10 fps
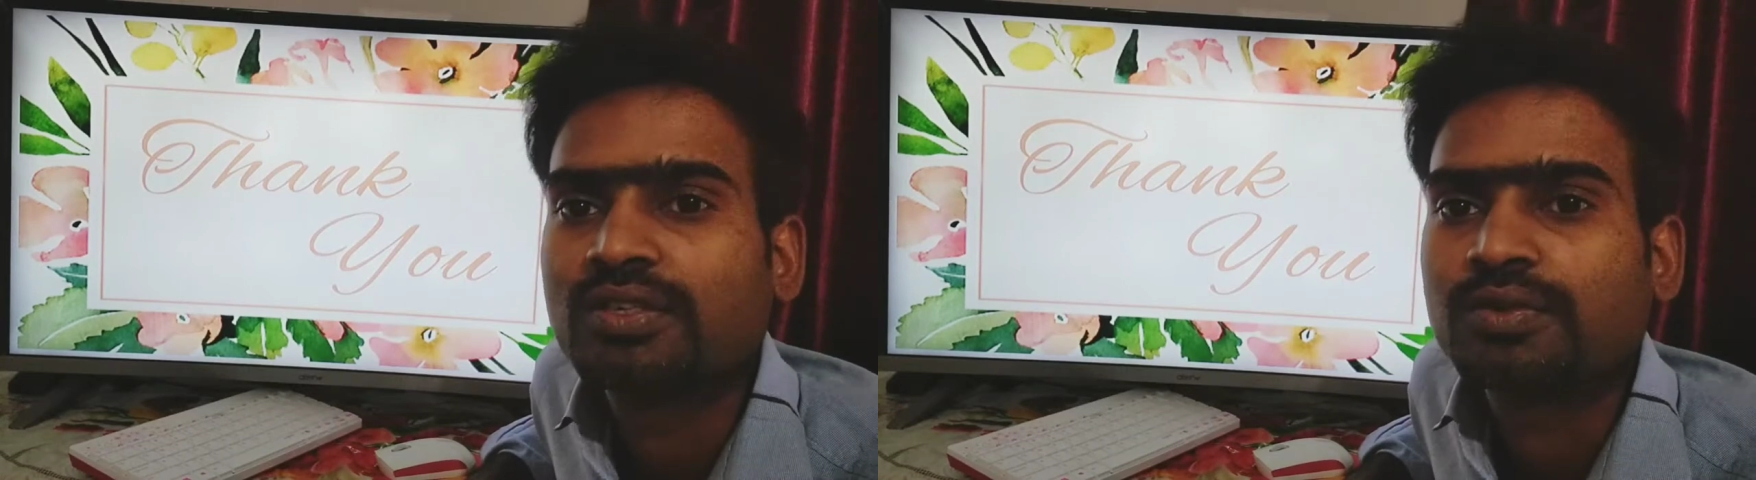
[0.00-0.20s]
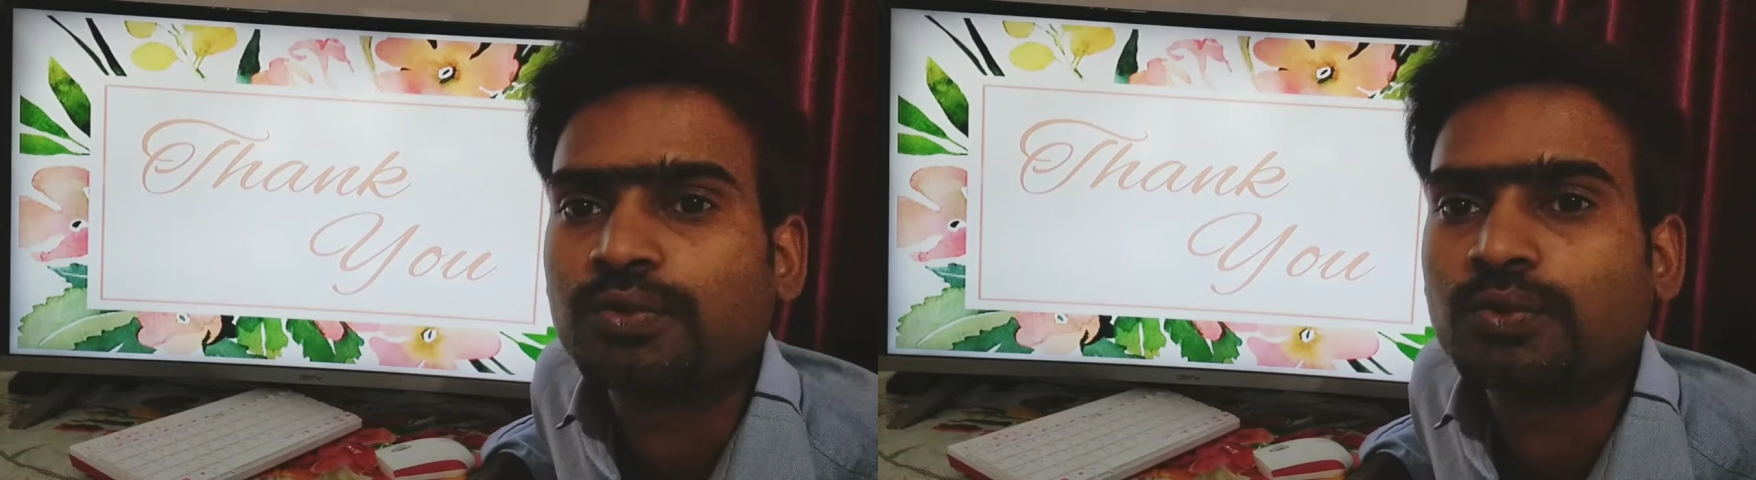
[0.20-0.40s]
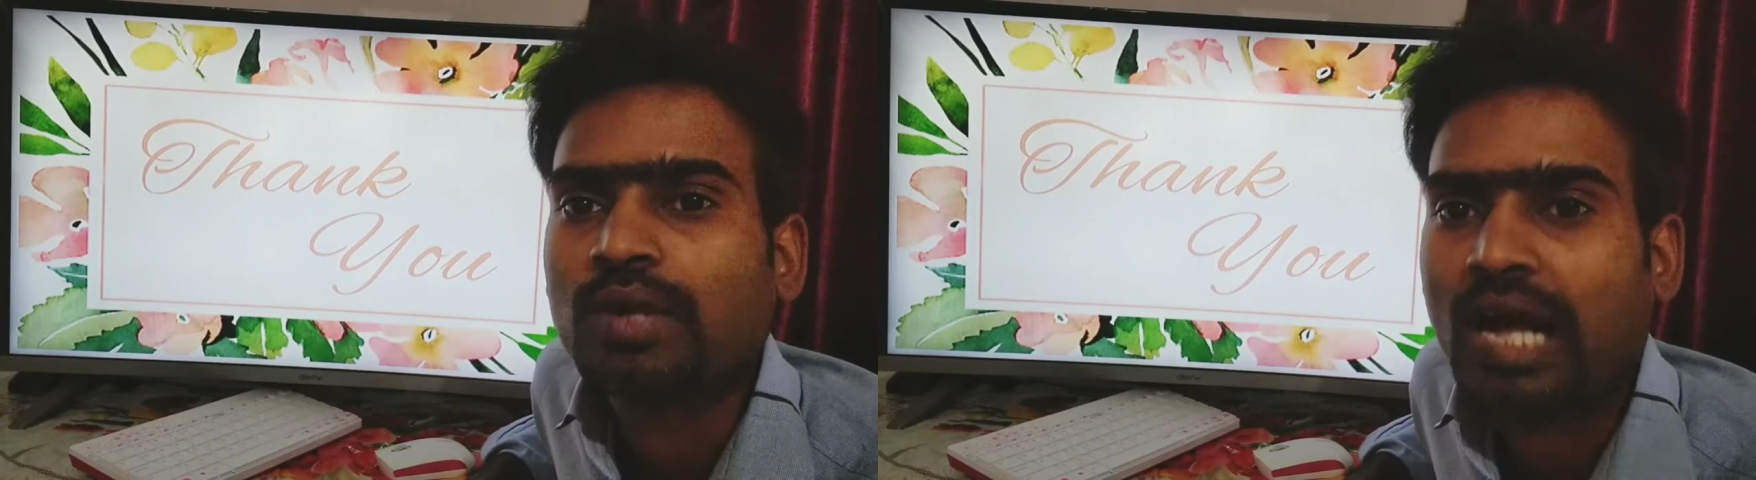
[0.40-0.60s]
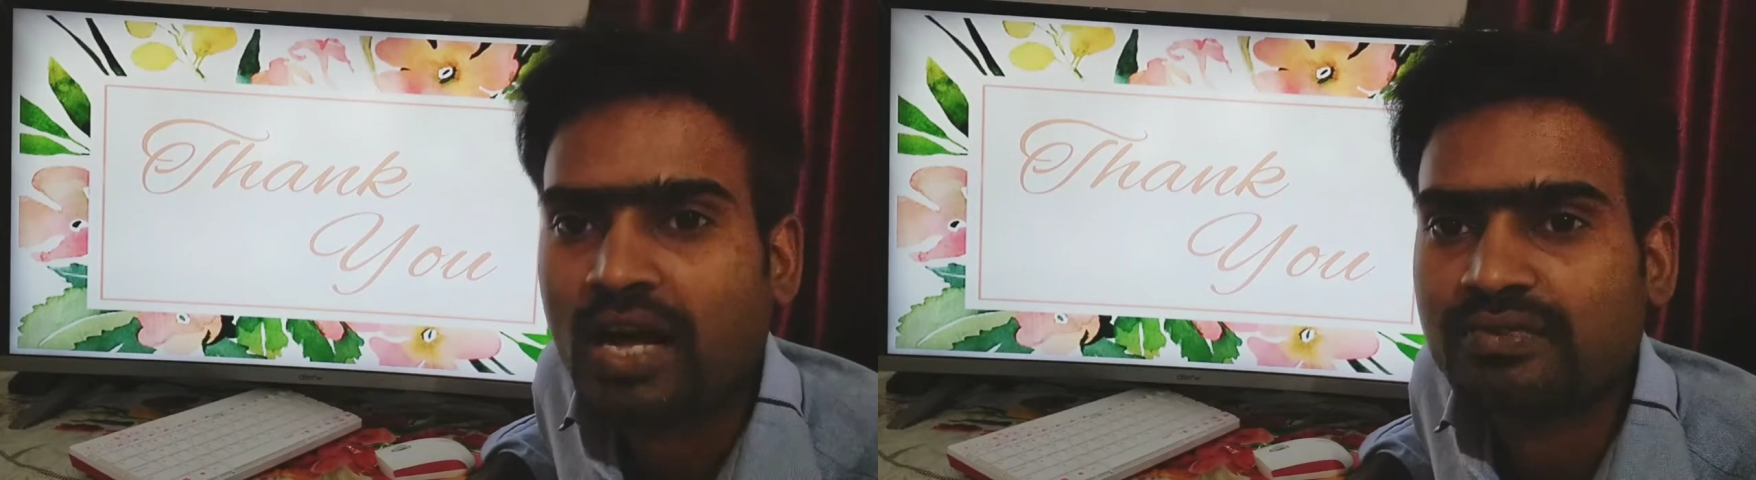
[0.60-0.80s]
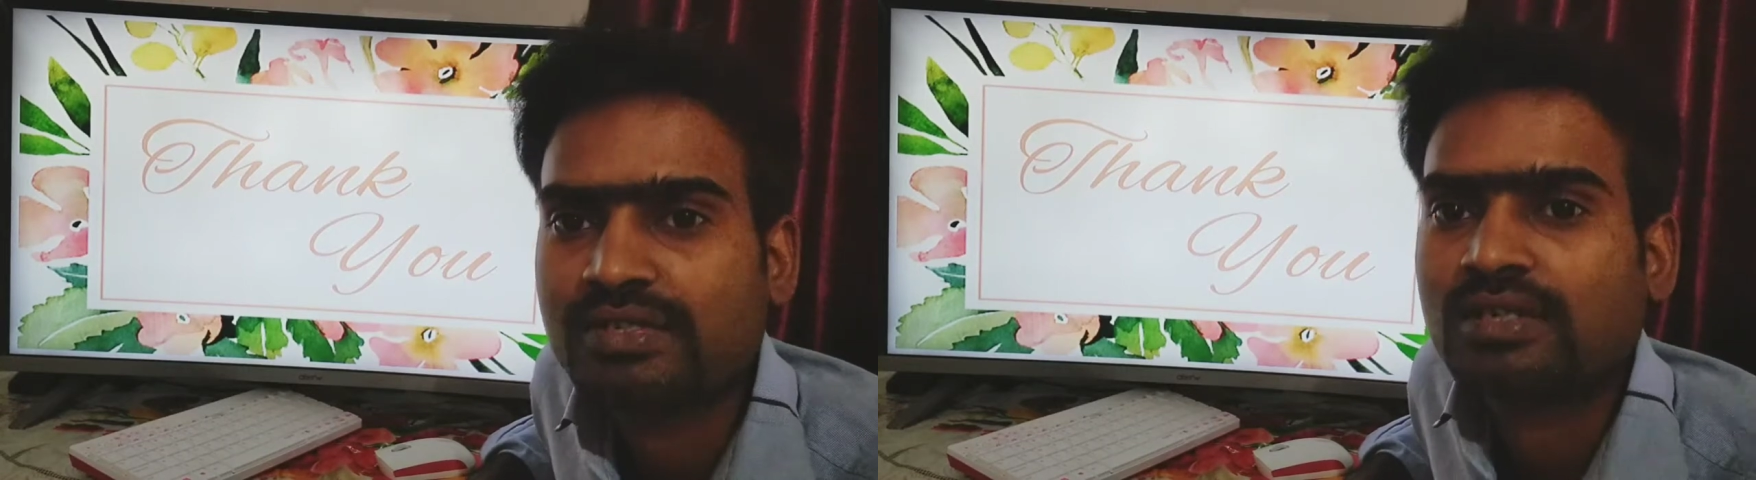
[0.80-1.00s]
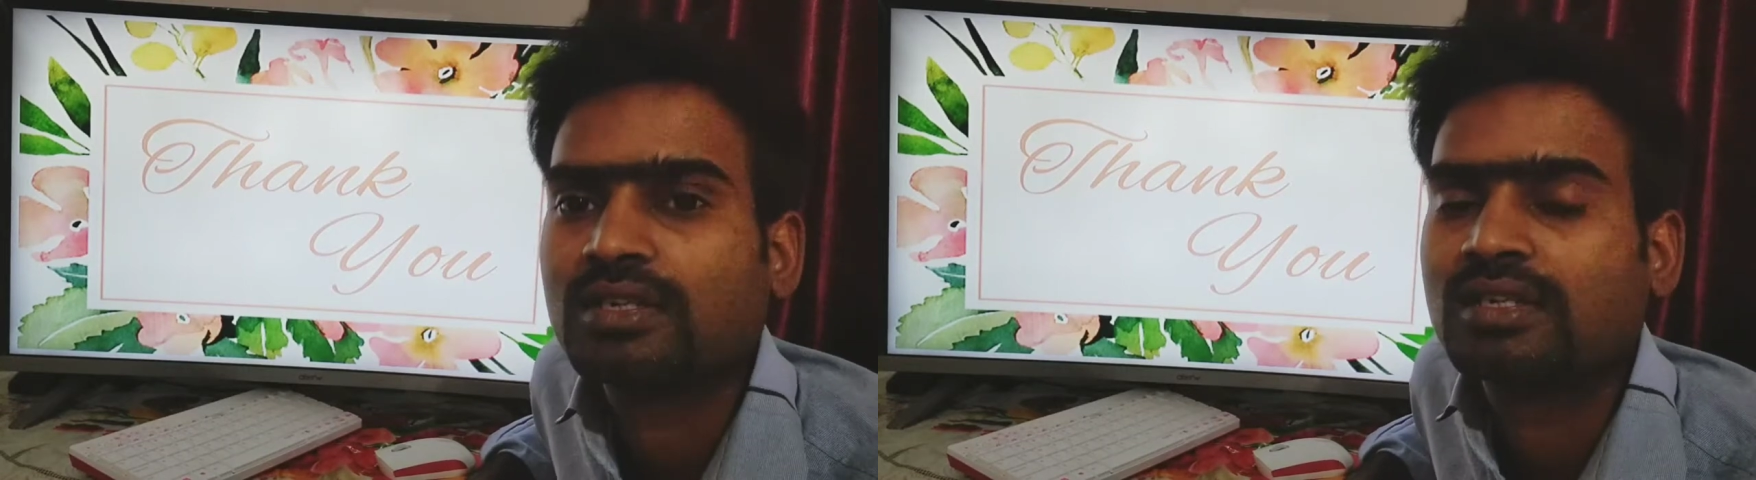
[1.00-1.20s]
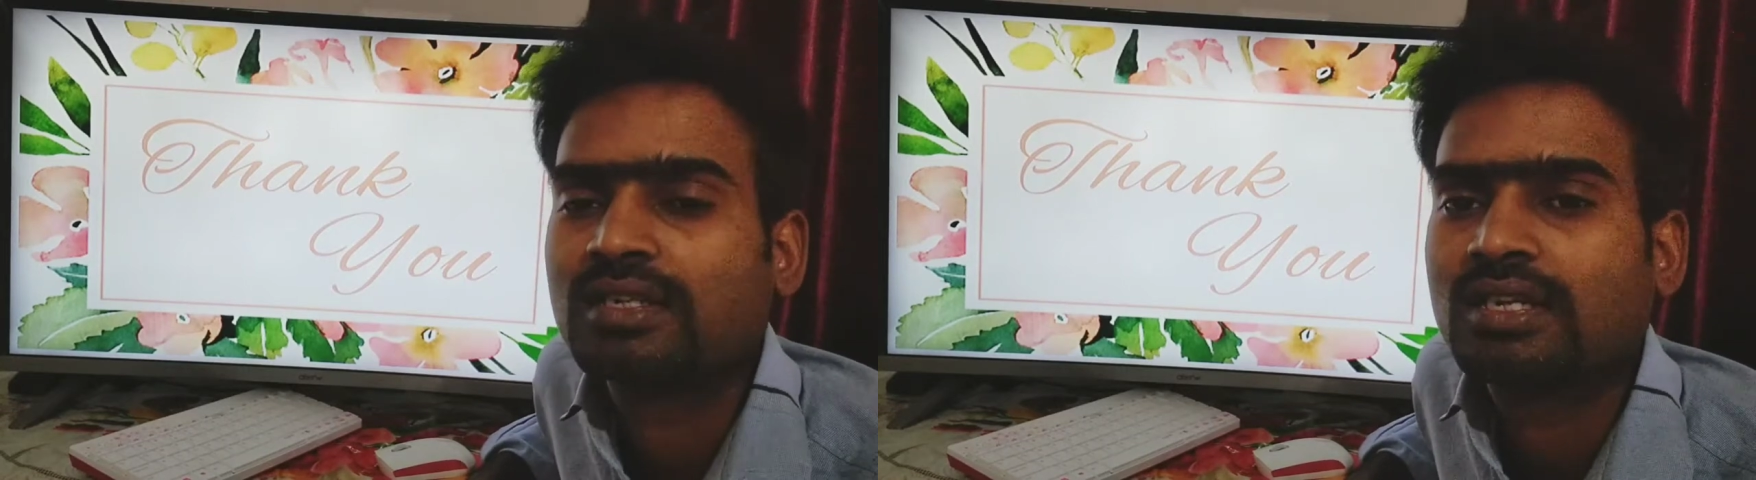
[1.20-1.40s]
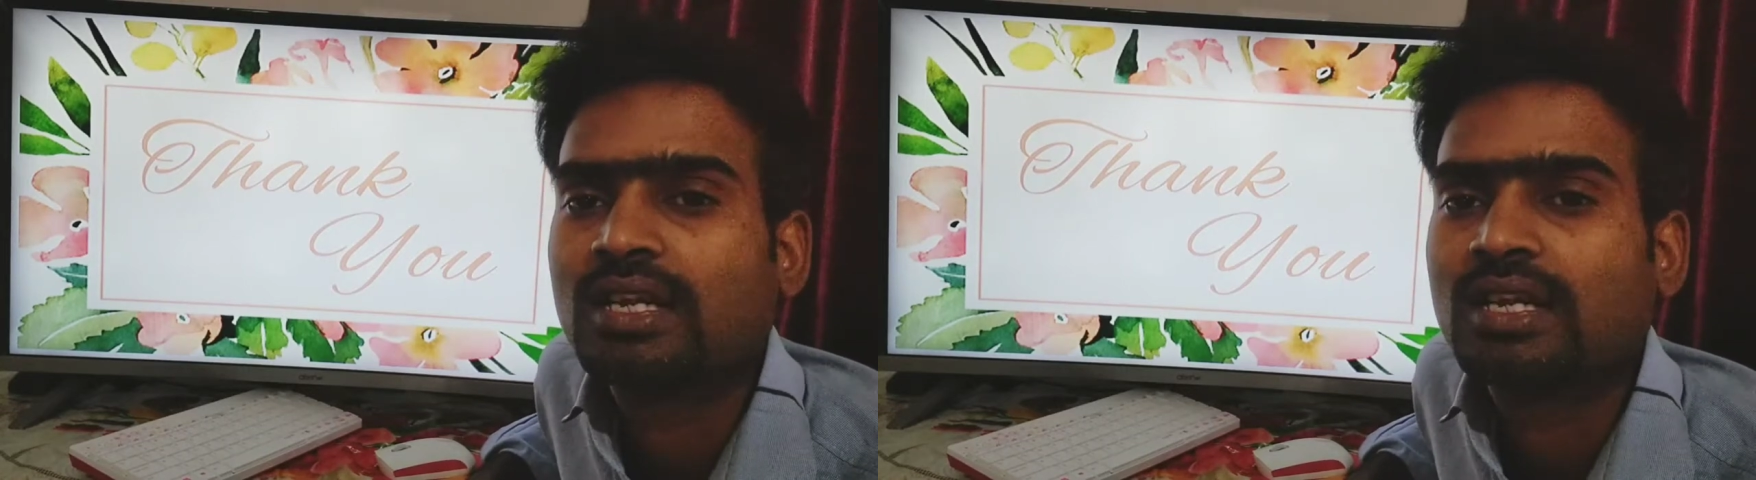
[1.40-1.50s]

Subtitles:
you have to learn